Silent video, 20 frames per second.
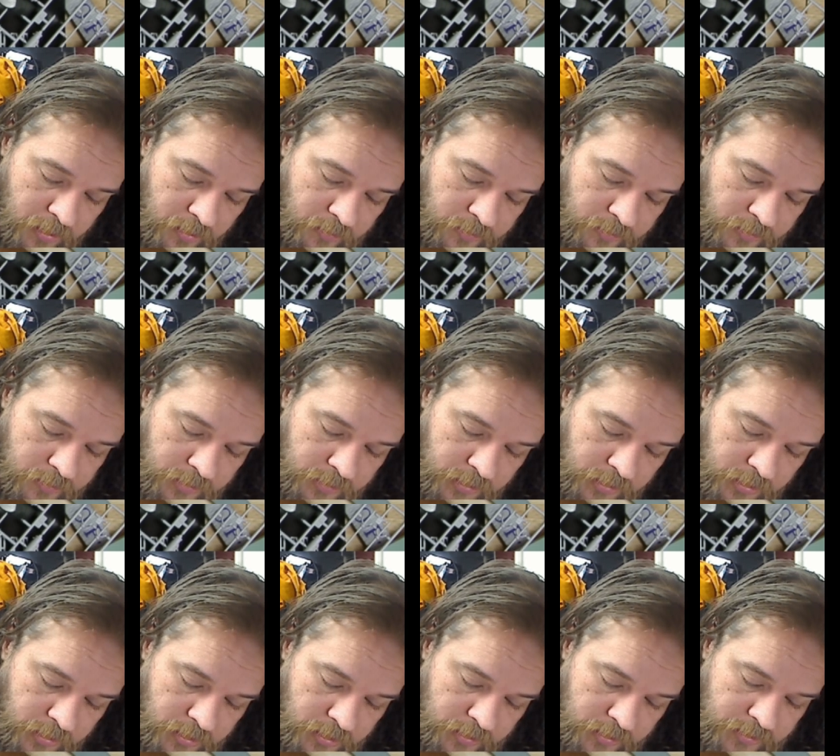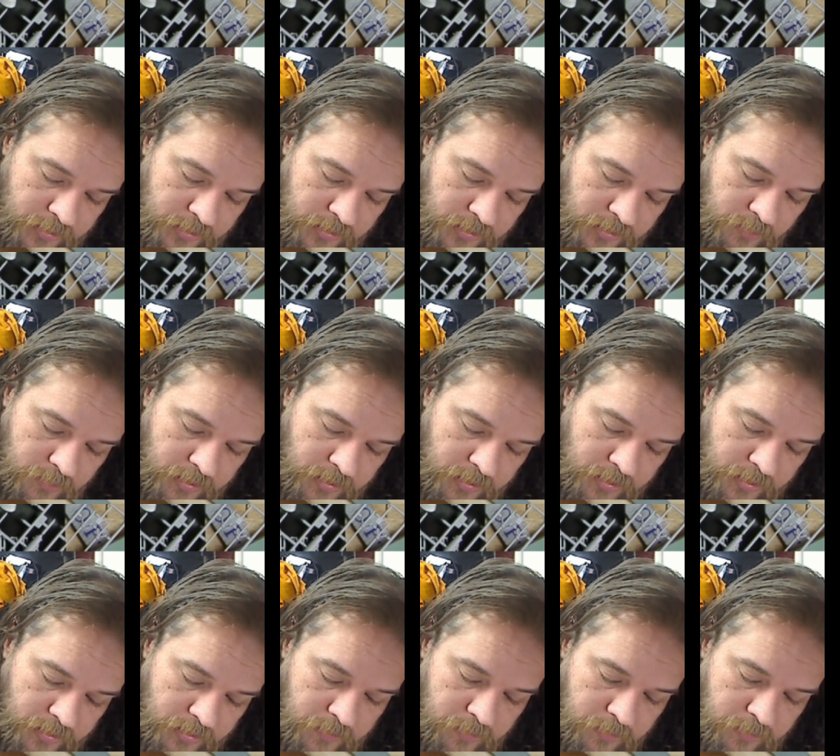Usually I like to stick to
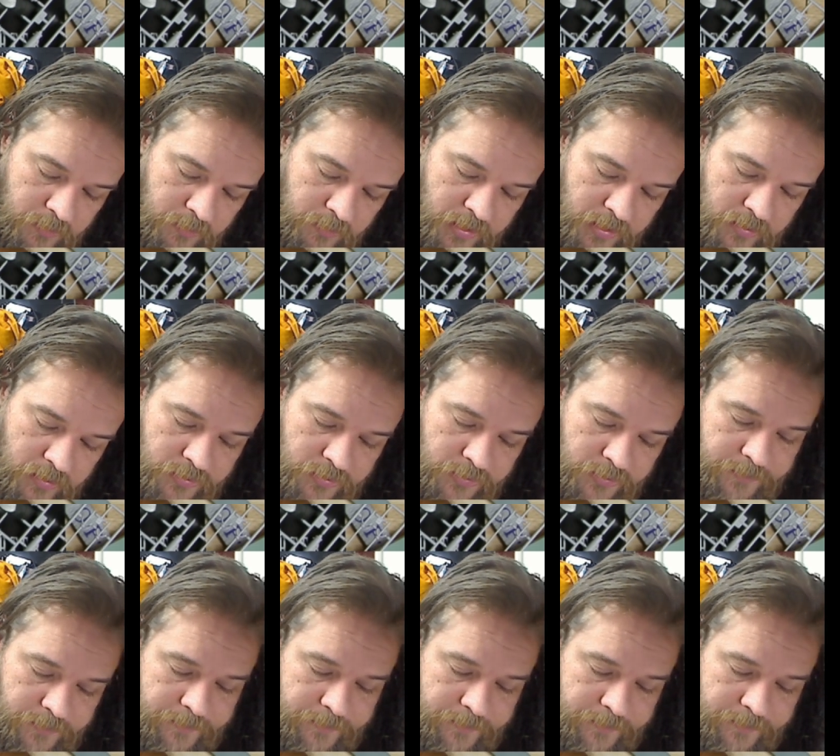planes with propellers.